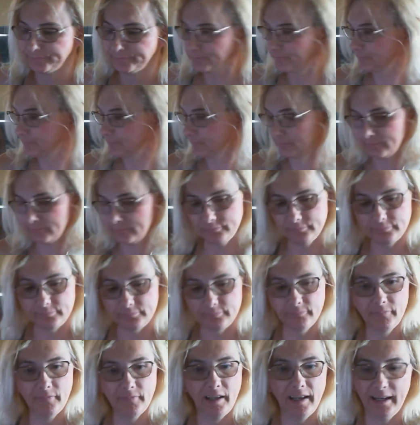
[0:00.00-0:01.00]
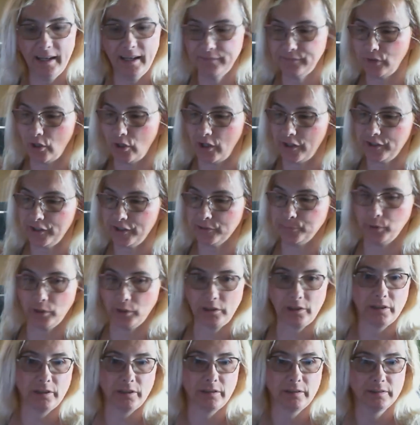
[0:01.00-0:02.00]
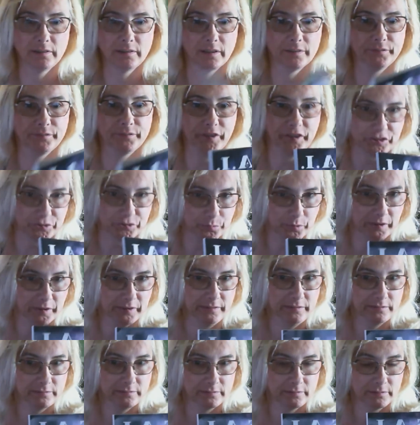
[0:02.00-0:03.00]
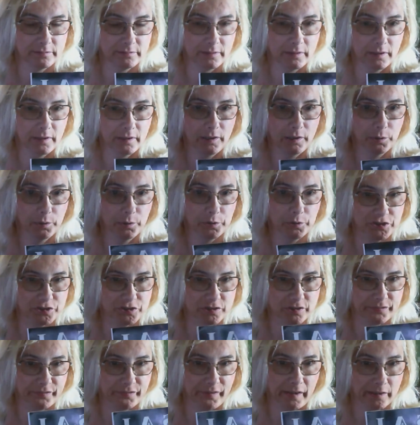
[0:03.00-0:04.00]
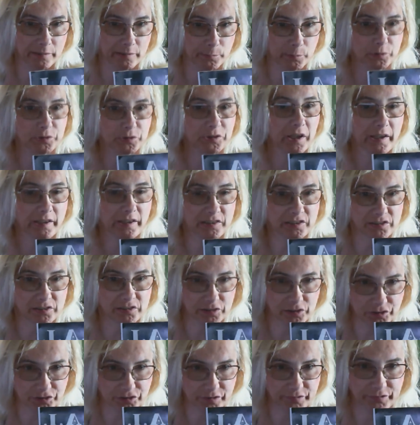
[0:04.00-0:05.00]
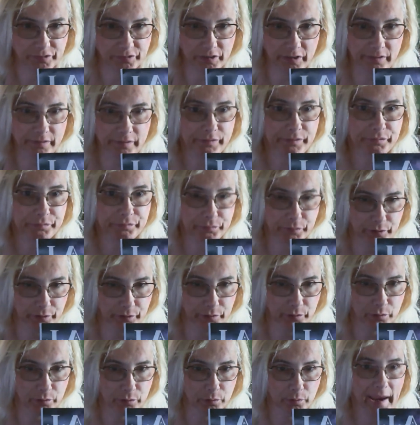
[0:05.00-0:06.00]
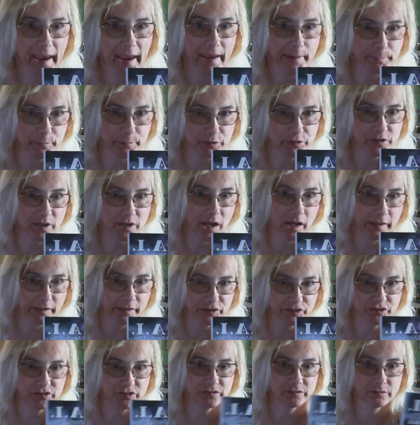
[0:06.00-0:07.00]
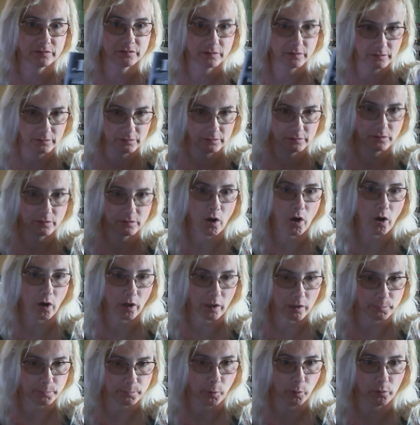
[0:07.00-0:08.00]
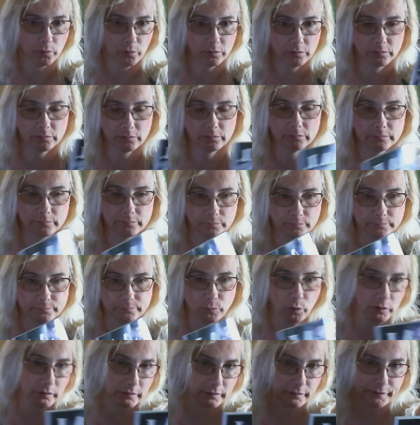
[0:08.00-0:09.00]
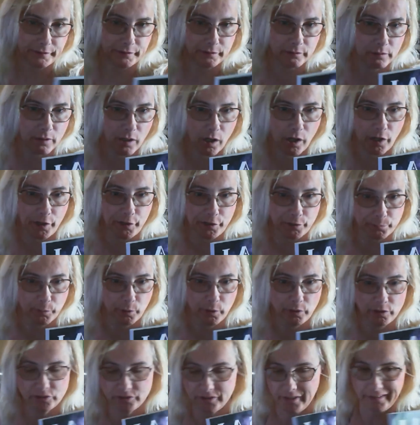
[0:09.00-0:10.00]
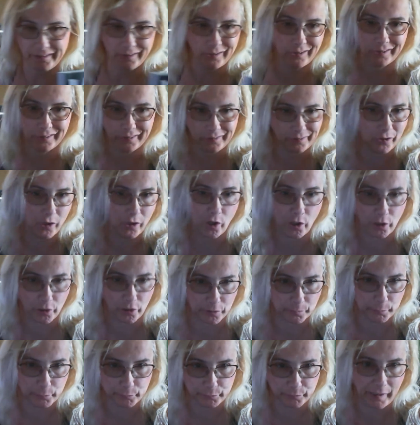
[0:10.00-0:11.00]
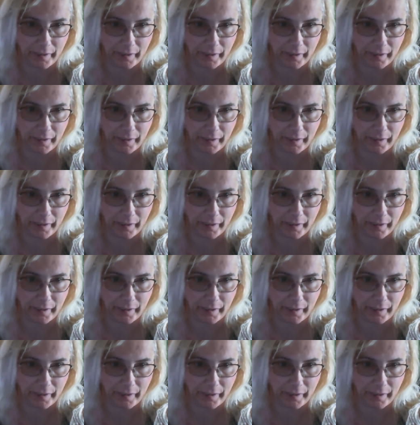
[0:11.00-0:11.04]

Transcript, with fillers: I have an audiobook of this one, which is available exclusively through Amazon's Audible, or, you know, audiobooks. They call it Audible.com.